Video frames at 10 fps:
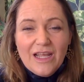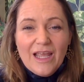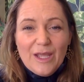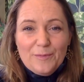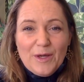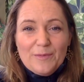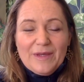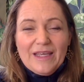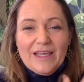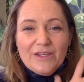it might
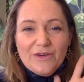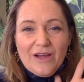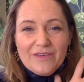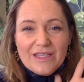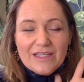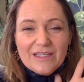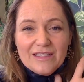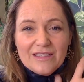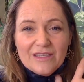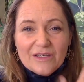be you're having
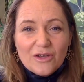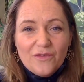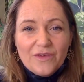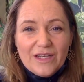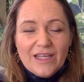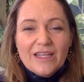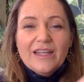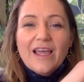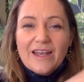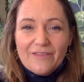the coffin
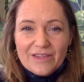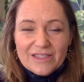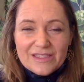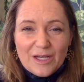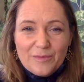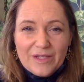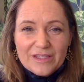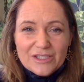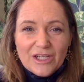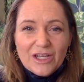in and having the ceremony in
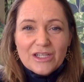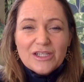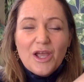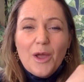the church,